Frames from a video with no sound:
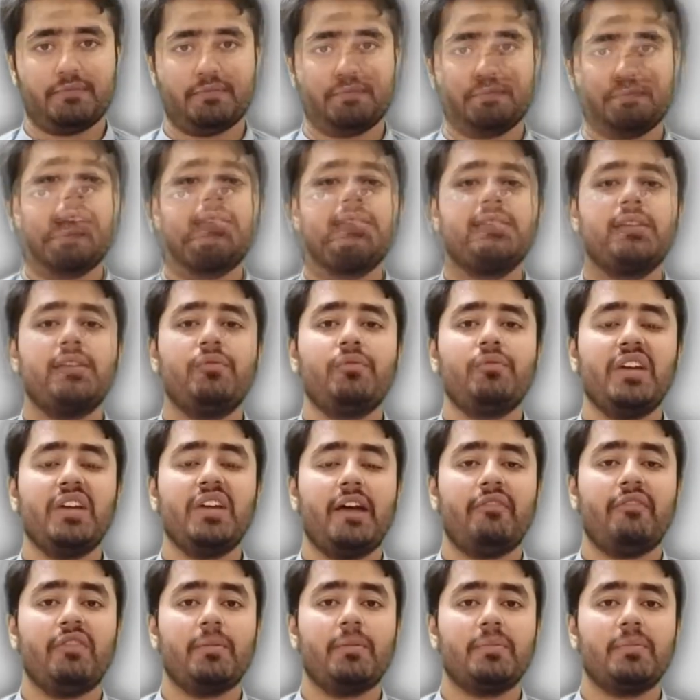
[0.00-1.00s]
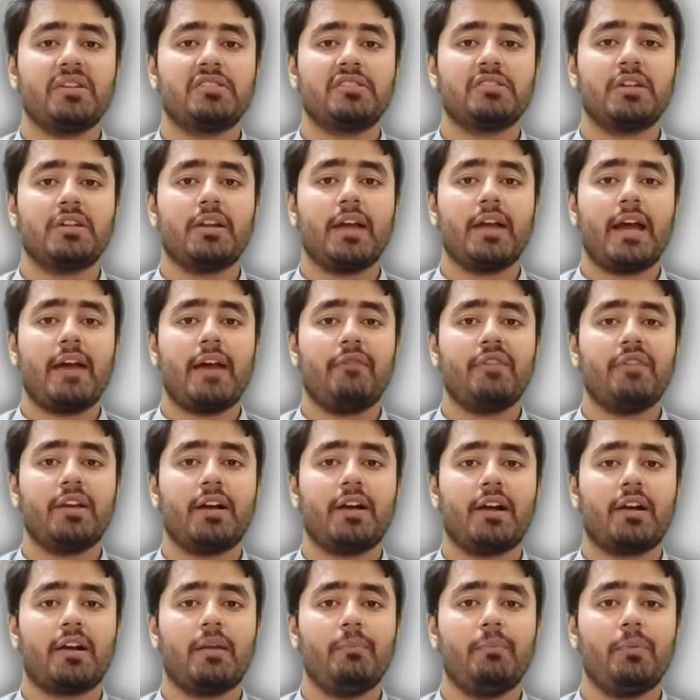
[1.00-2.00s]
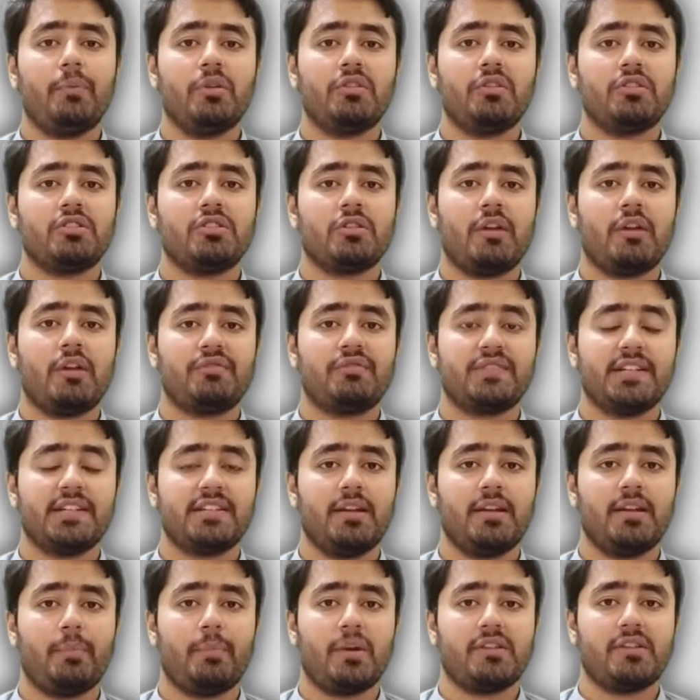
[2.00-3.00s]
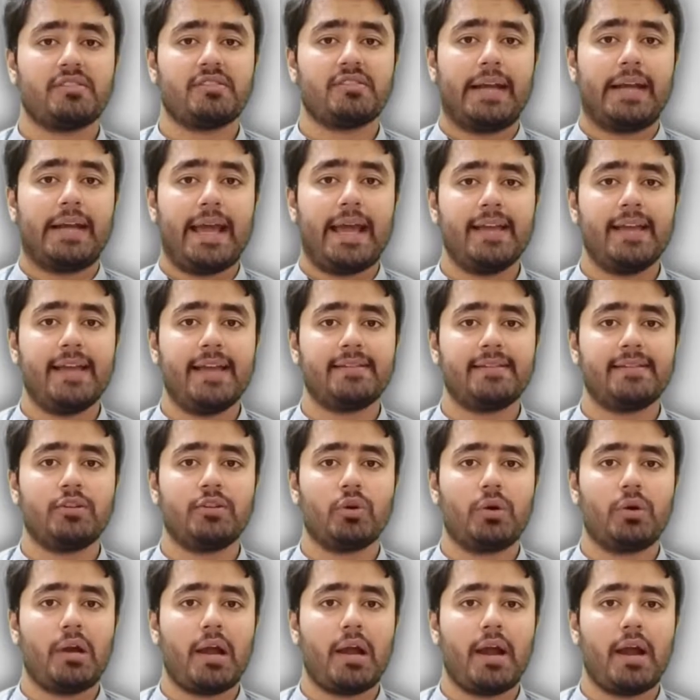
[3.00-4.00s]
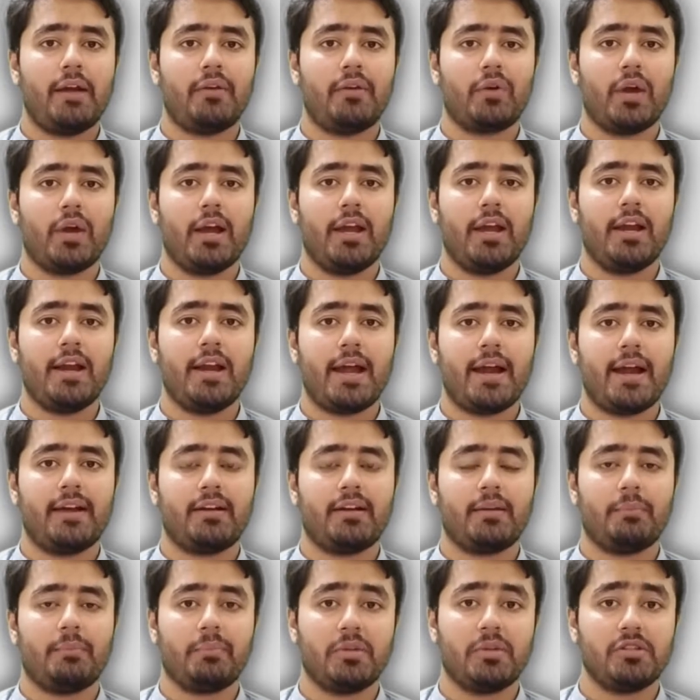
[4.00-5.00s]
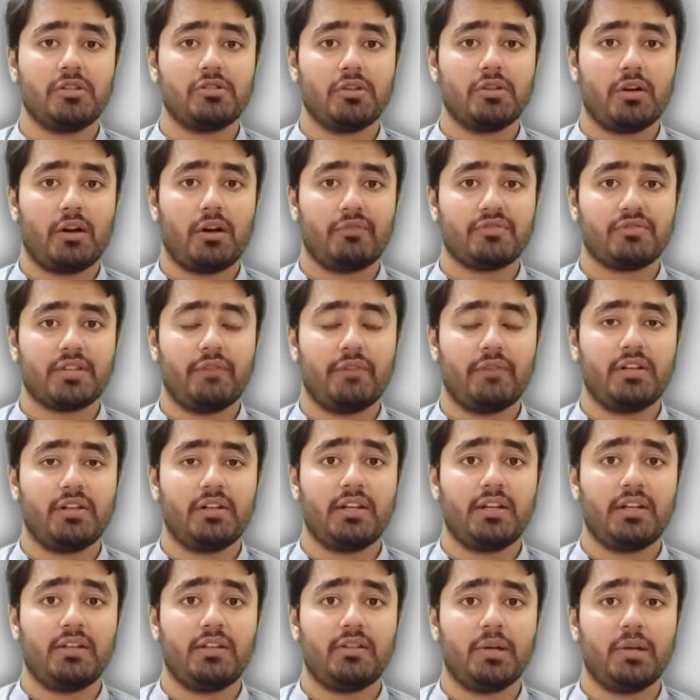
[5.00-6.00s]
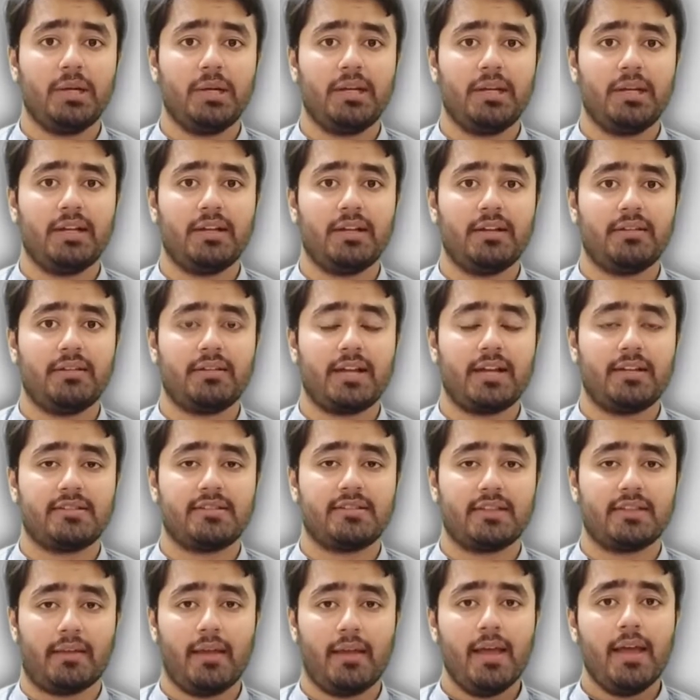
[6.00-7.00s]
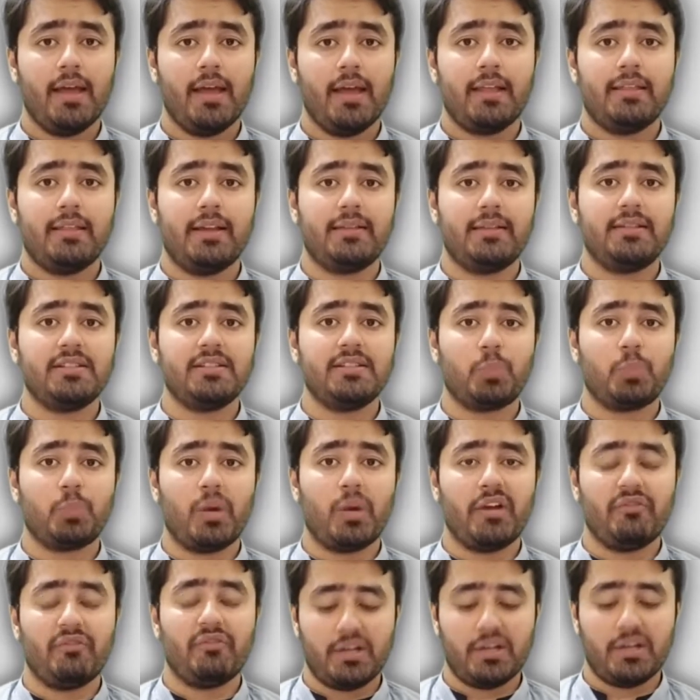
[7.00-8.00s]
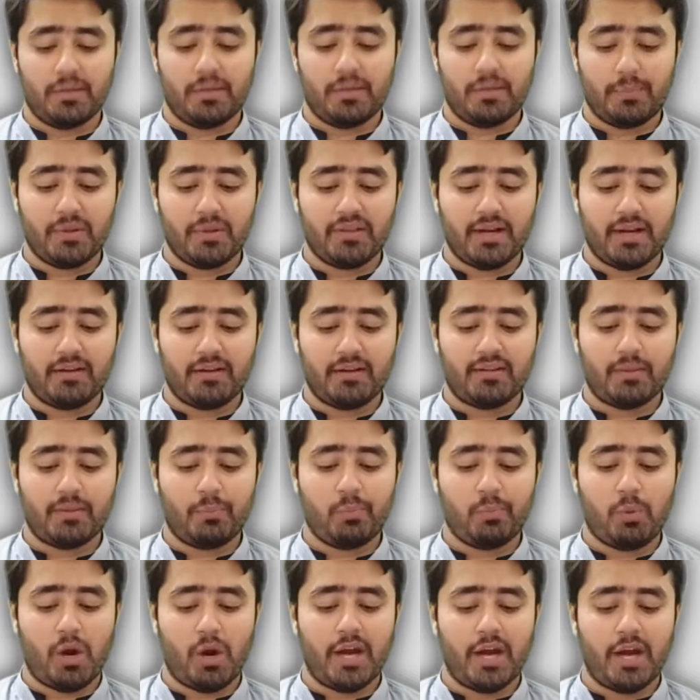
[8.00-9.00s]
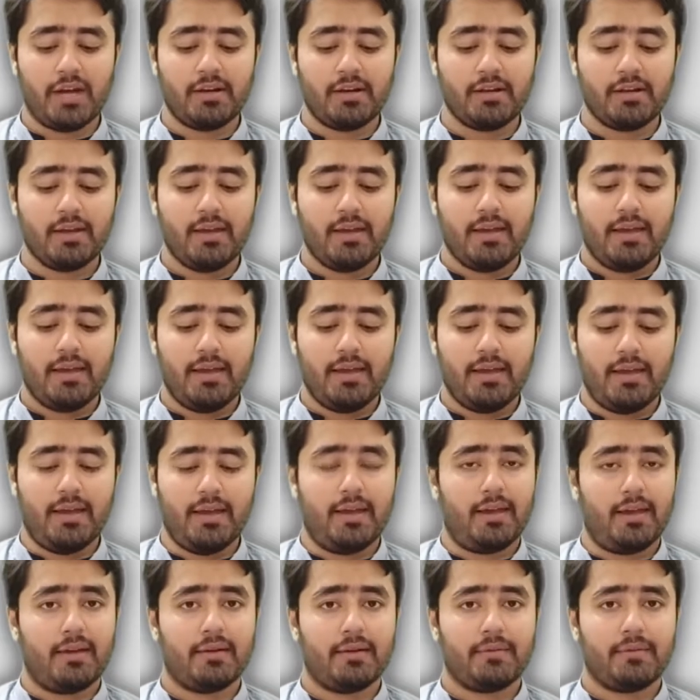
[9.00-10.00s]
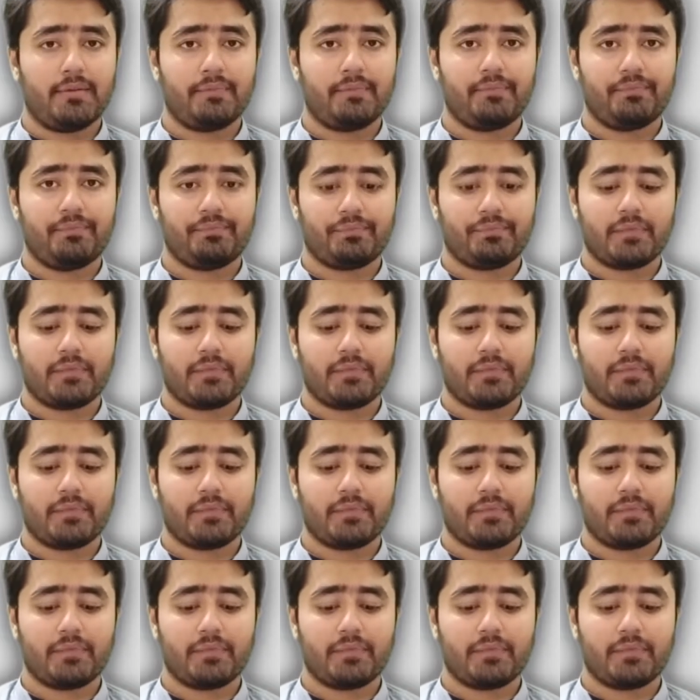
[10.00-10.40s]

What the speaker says: Let's say we have a mixture having a composition of 60% acetonitrile and temperature of 73 degrees Celsius. Then this point will represent the point A.